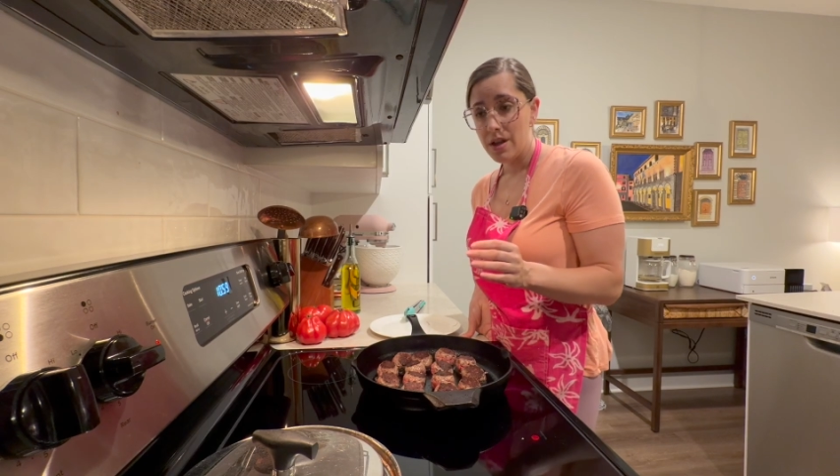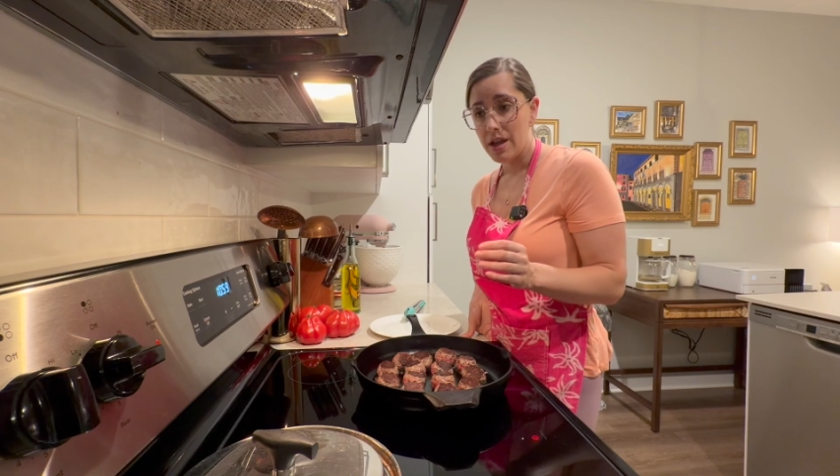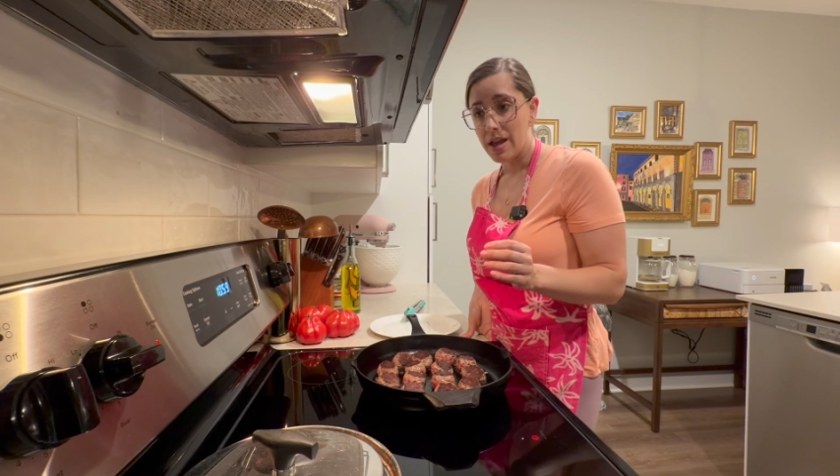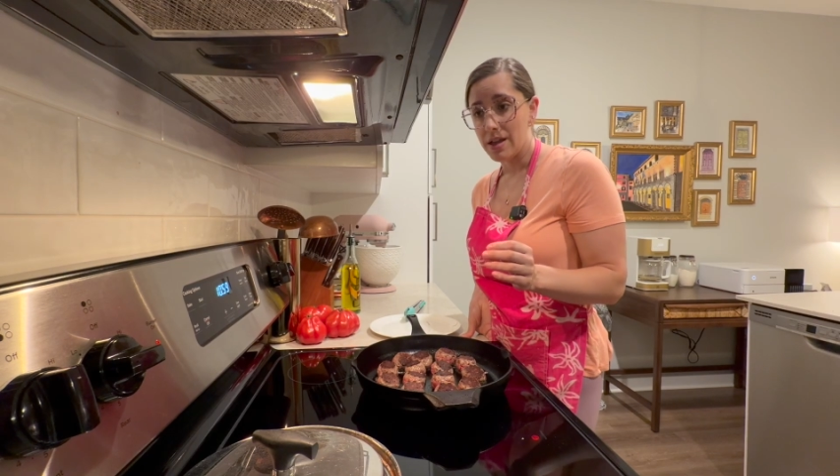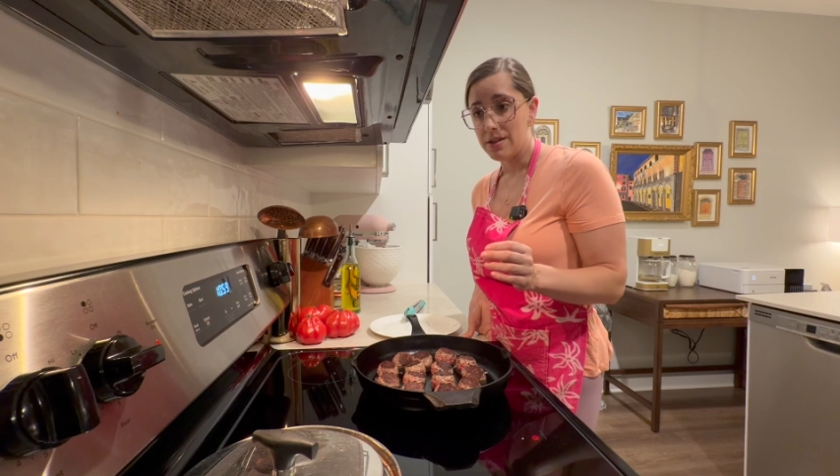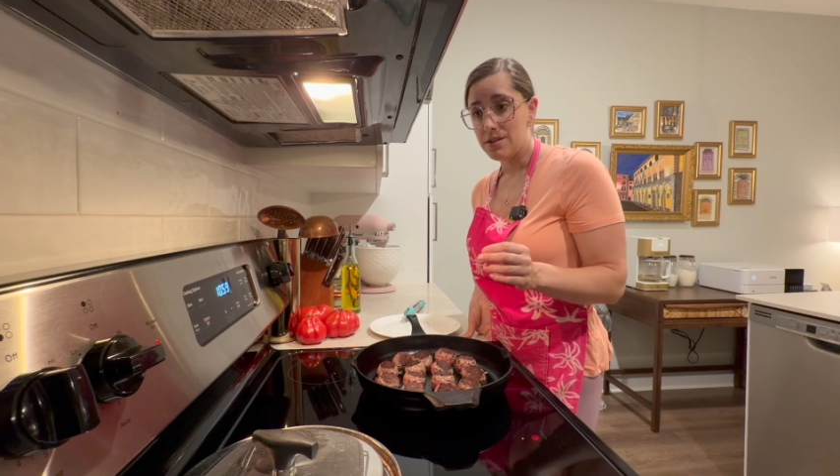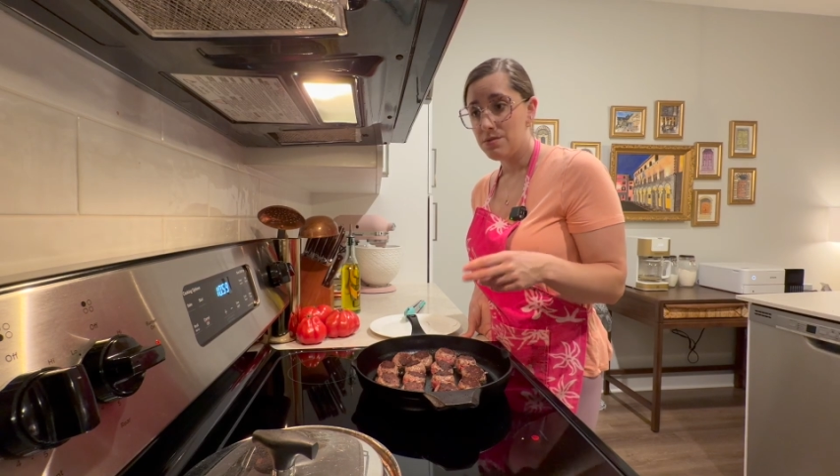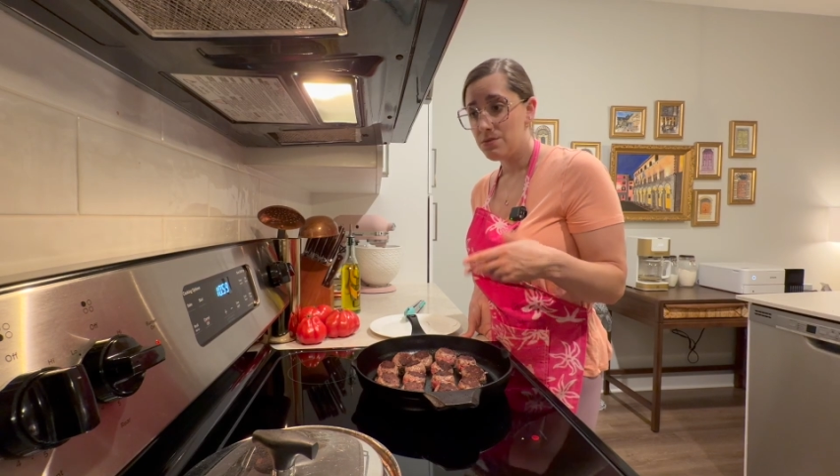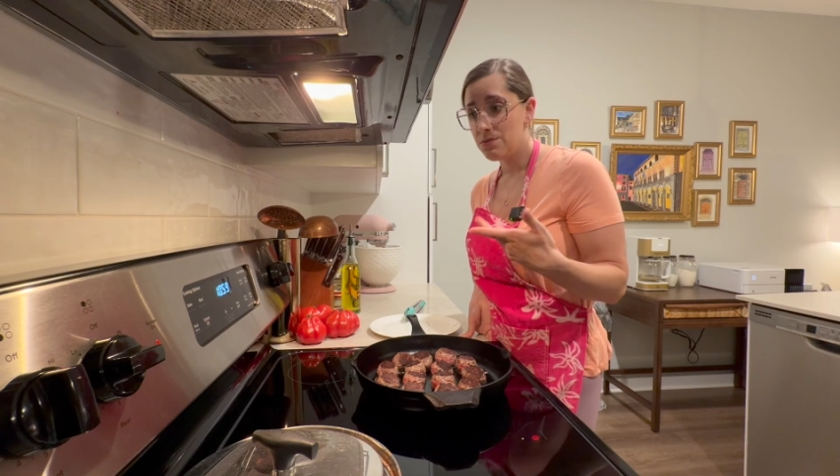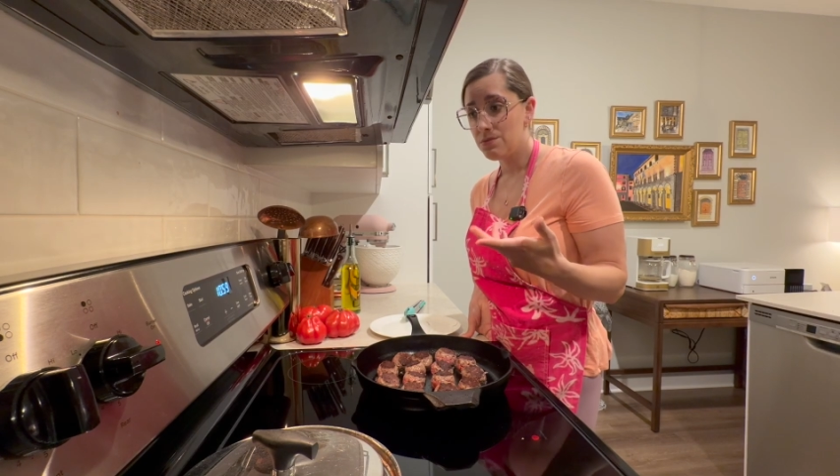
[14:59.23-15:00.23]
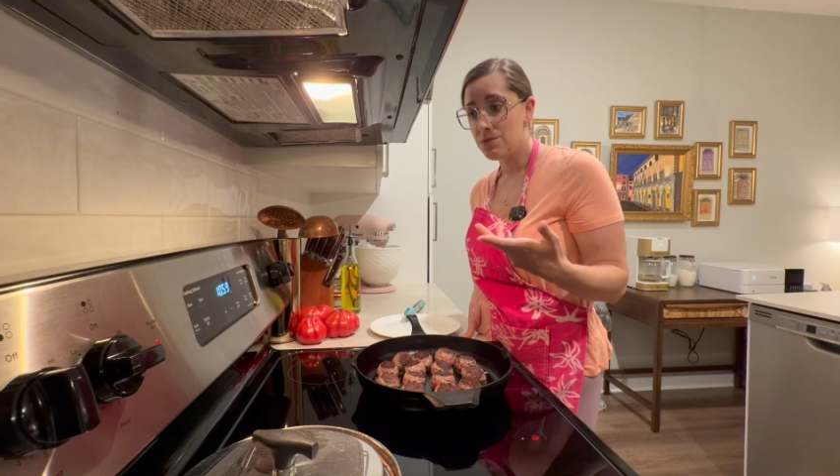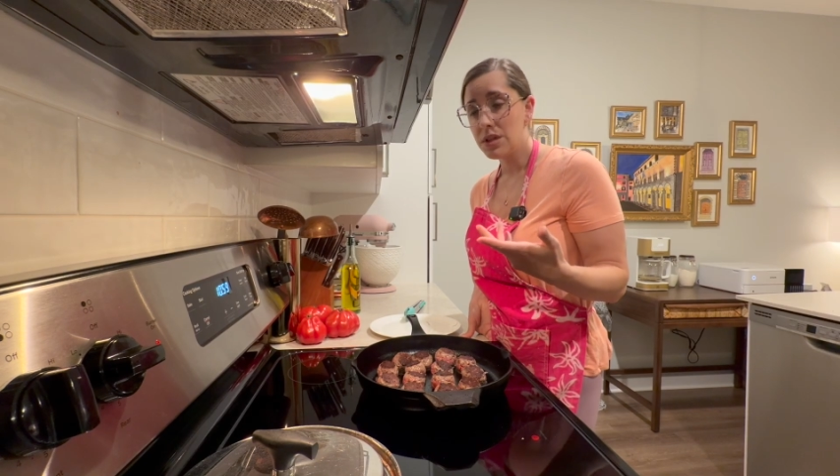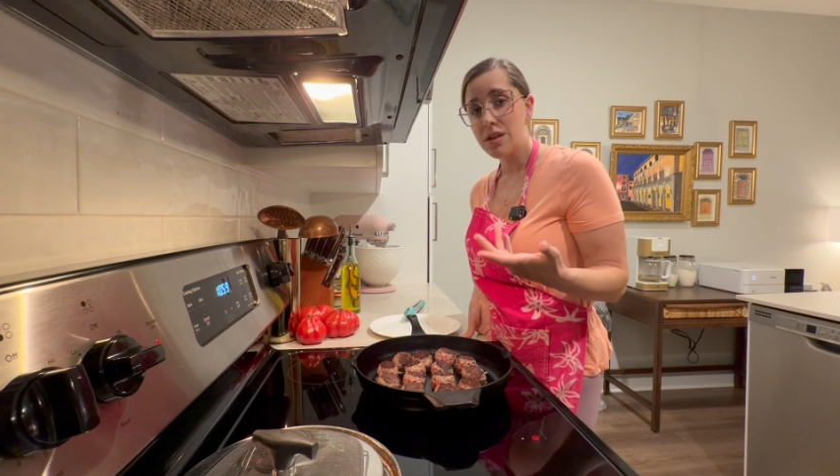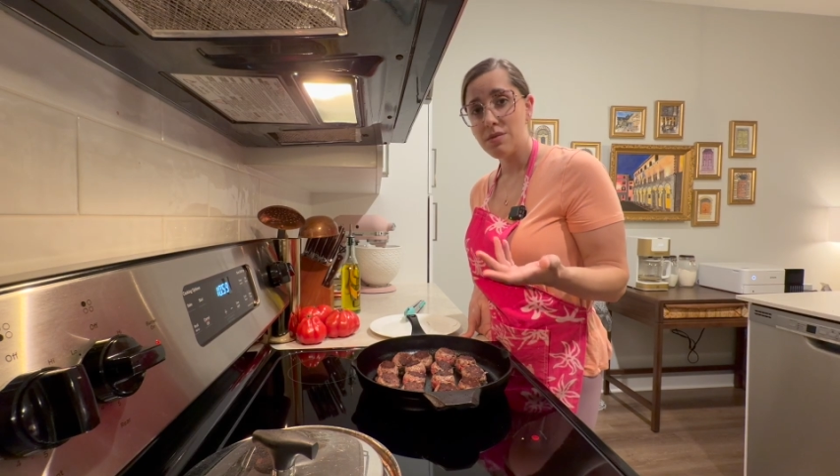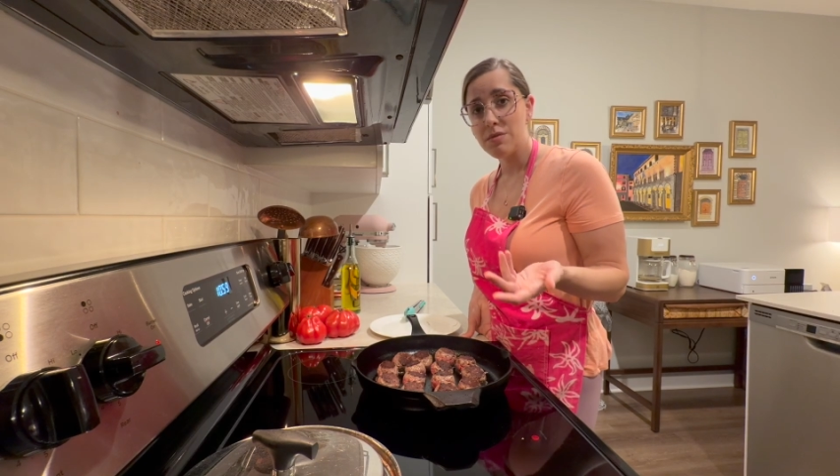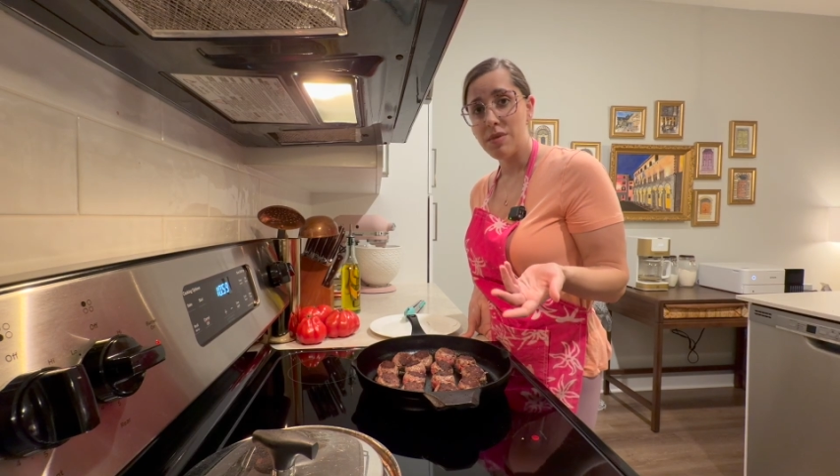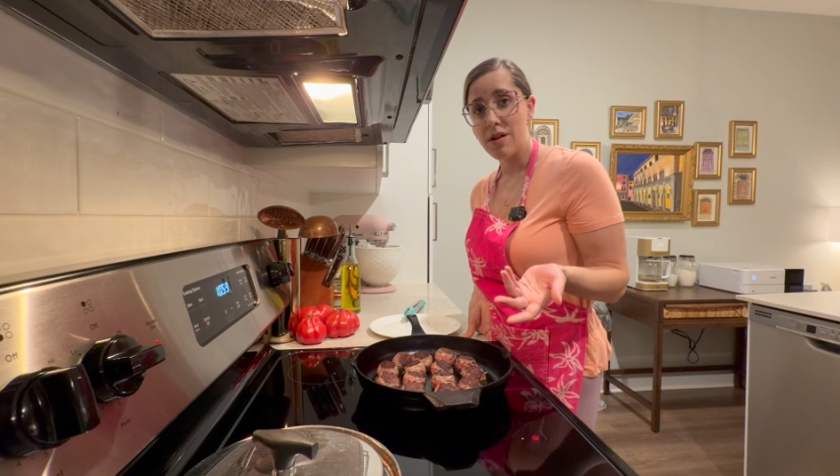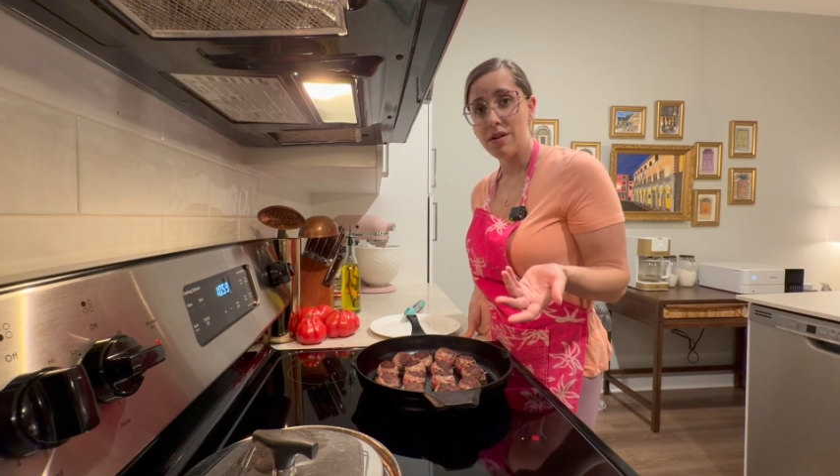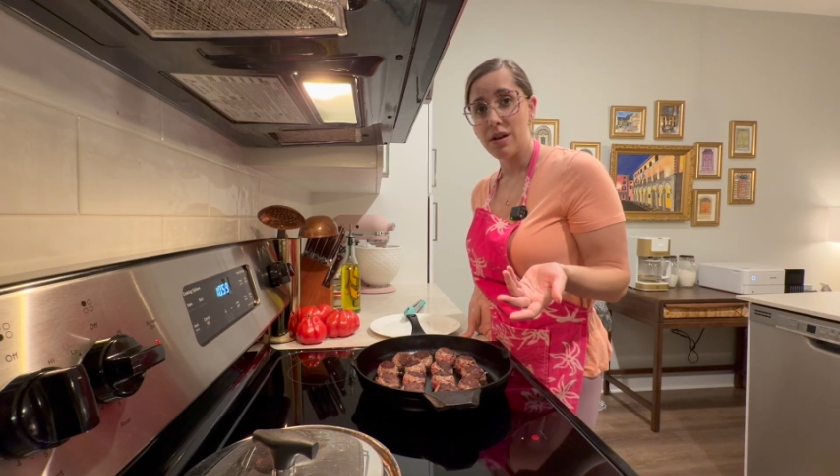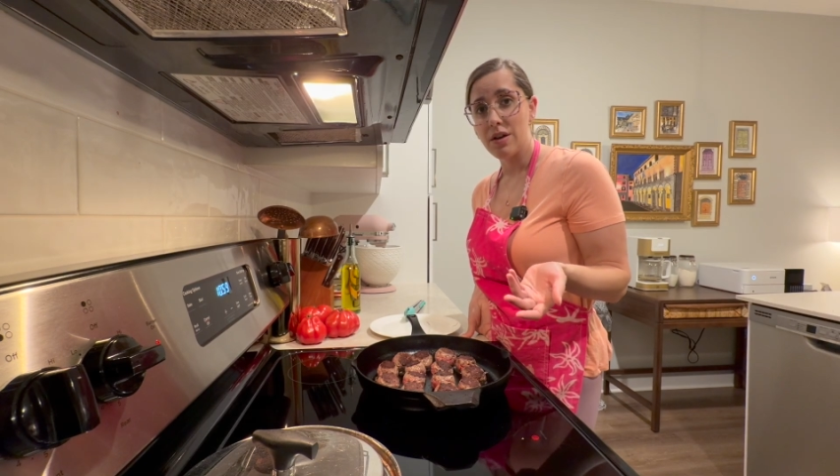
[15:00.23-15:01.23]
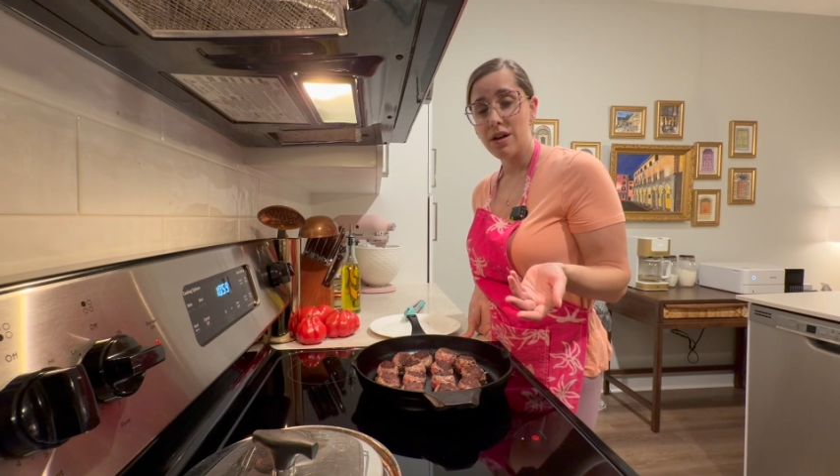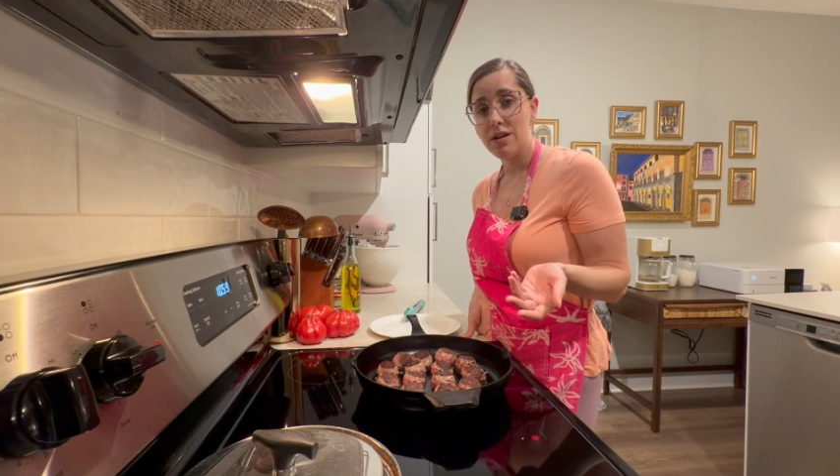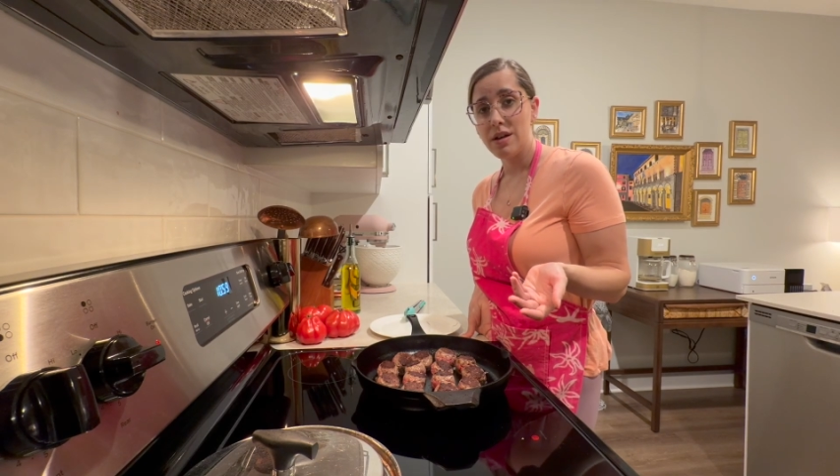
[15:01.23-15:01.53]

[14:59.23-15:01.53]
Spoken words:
and really with marinara,